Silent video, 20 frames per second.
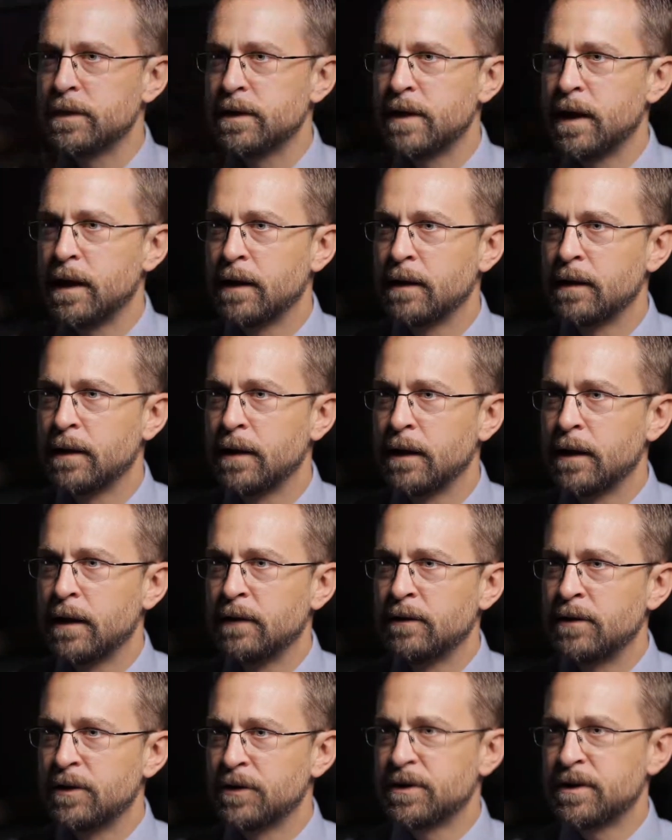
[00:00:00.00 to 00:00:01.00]
that
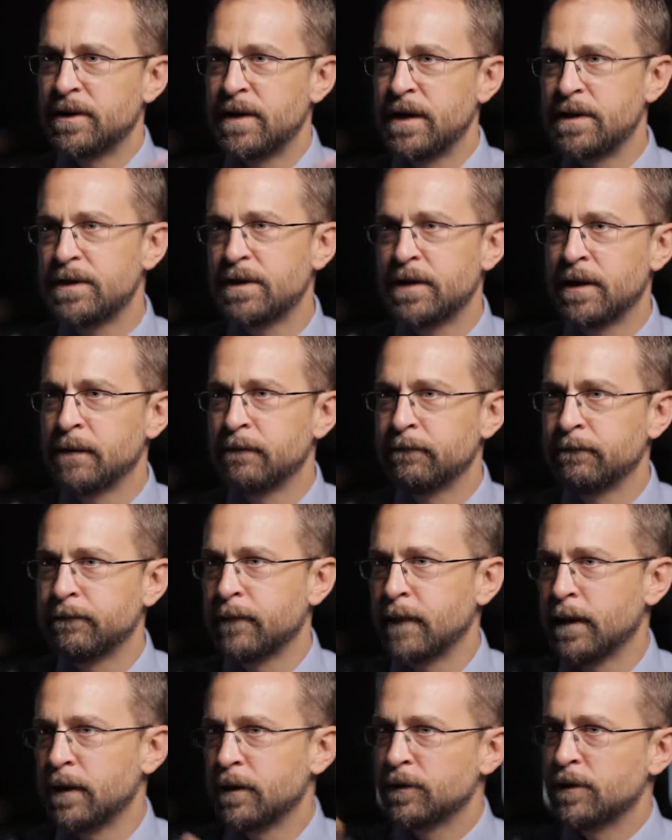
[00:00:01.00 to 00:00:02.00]
there's teaching,
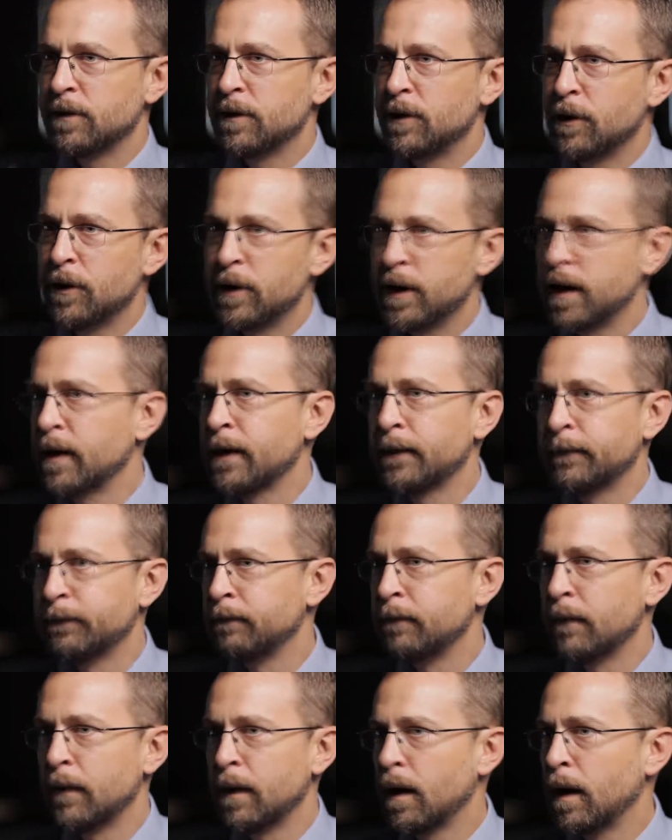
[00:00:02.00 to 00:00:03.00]
there's learning,
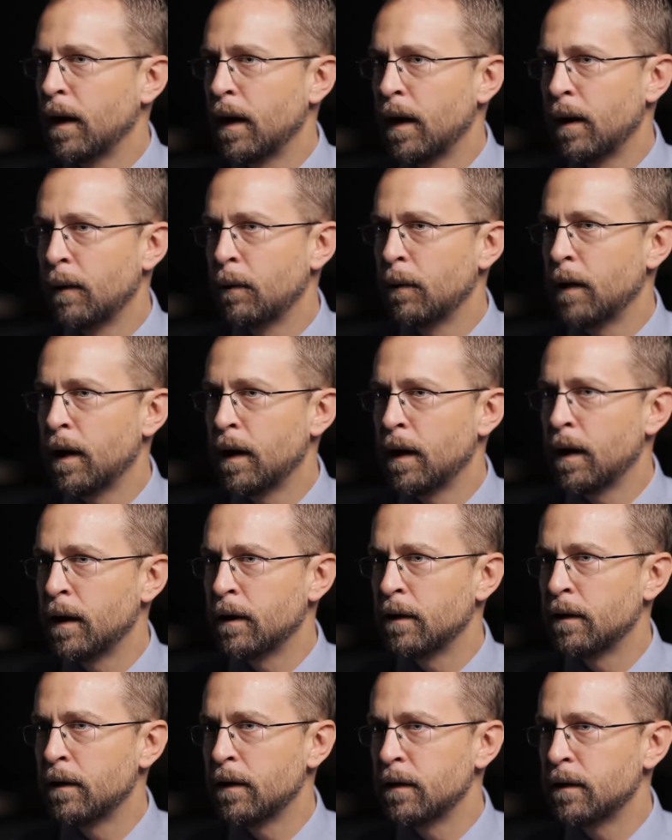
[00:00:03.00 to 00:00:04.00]

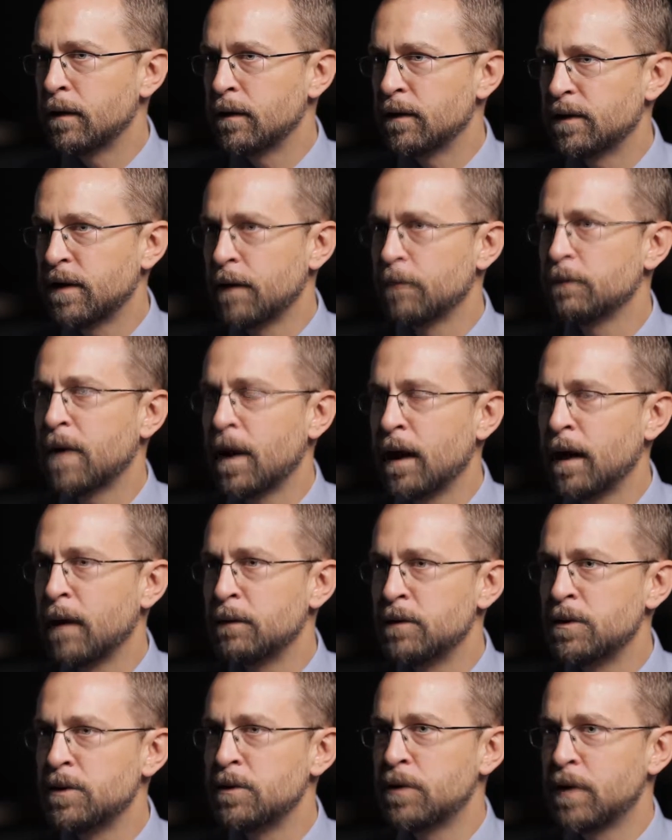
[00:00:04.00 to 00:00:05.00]
and
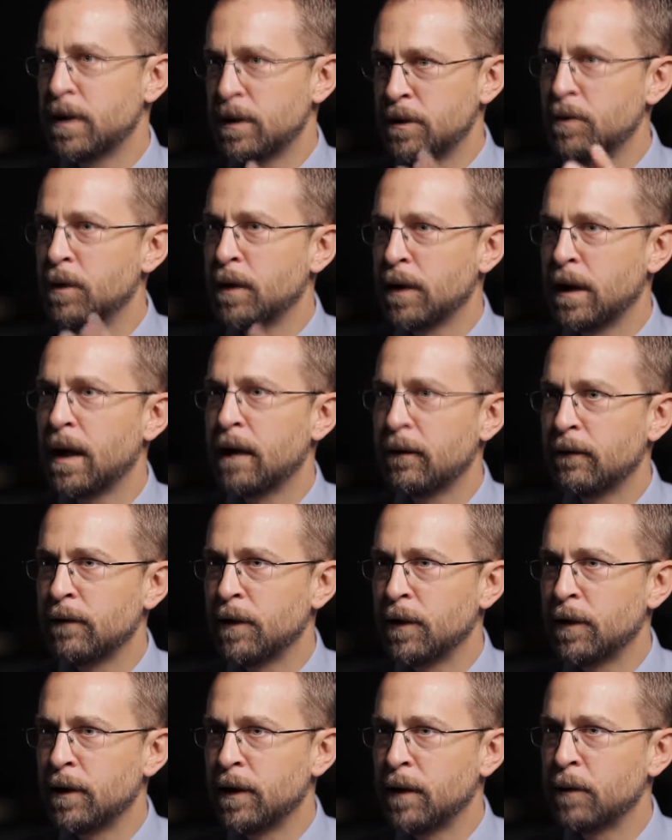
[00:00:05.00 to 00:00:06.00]
sometimes you can do a lot of
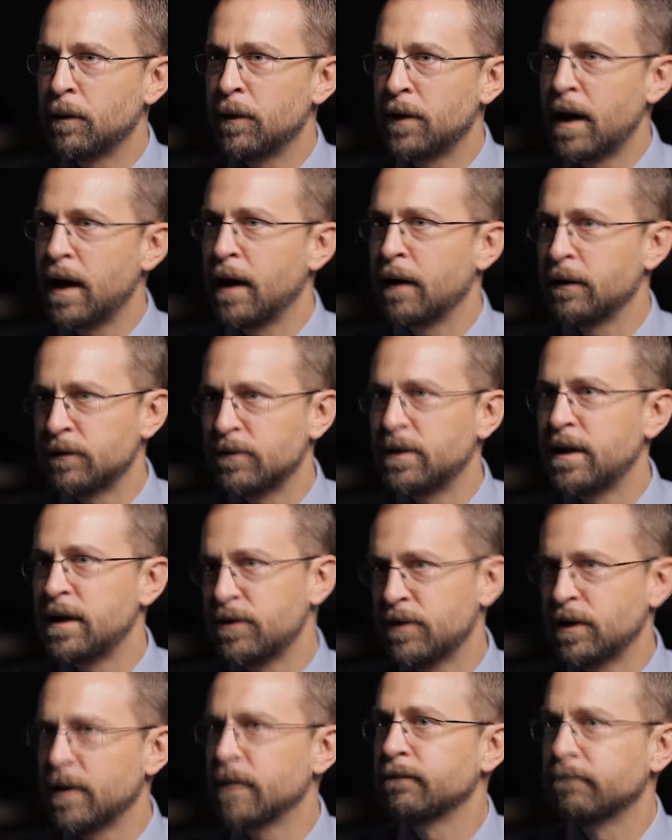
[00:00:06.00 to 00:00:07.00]
learning without teaching.